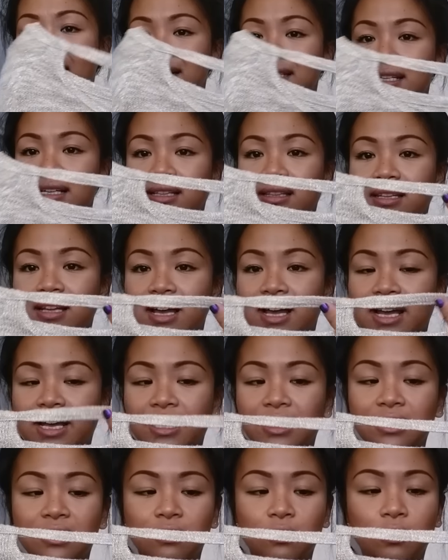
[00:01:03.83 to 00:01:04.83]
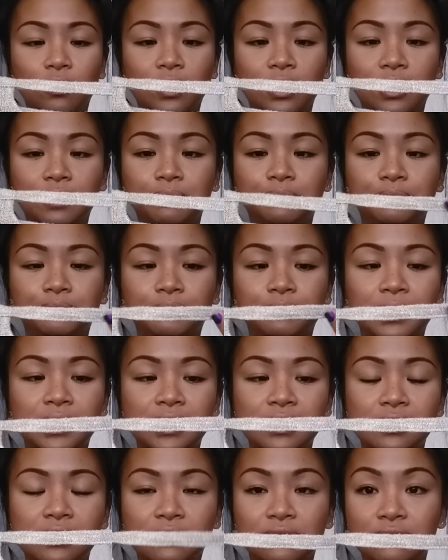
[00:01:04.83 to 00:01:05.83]
has a line or a
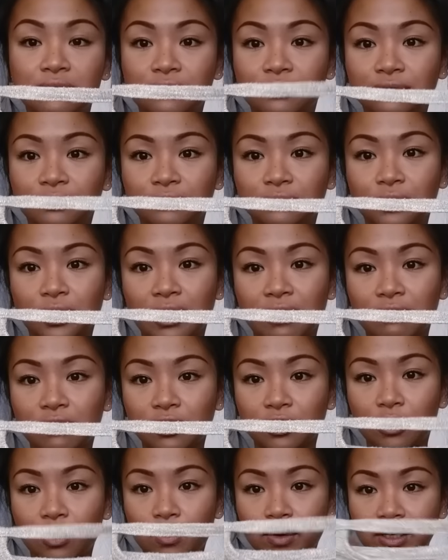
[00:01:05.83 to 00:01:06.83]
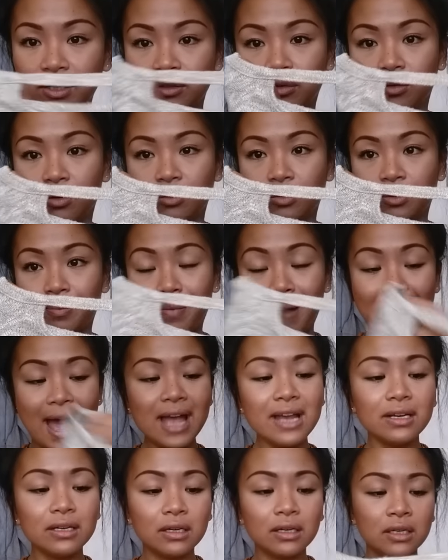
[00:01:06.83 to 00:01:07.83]
piece of whatever going through the
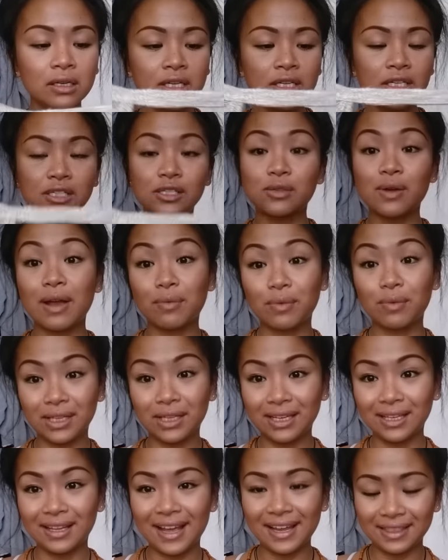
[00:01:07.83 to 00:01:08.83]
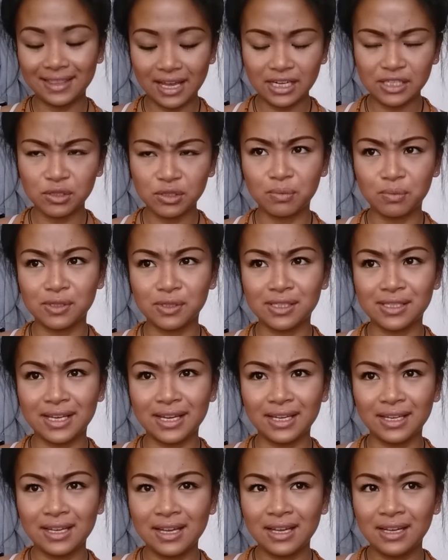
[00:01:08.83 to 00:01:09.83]
back, so I really like that. It's almost
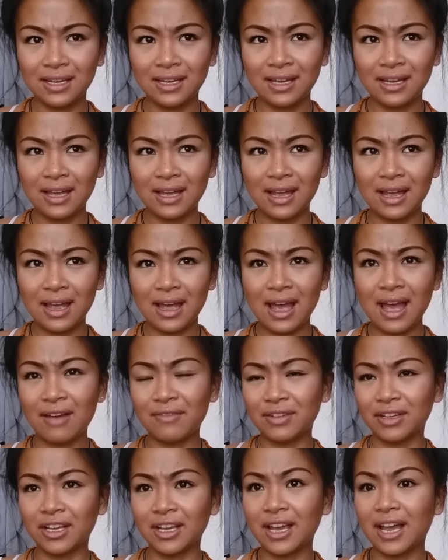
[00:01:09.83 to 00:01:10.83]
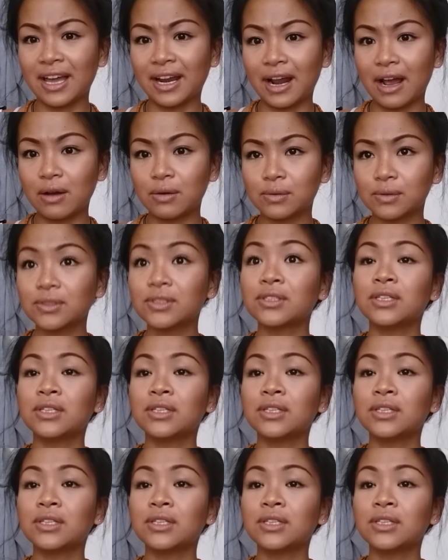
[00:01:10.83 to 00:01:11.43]
like having a cutout.